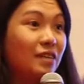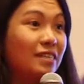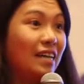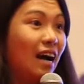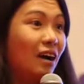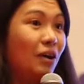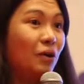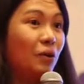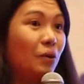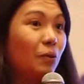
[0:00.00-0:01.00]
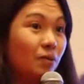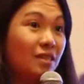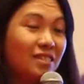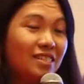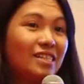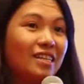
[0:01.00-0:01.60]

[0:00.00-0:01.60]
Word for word: It may not be the best,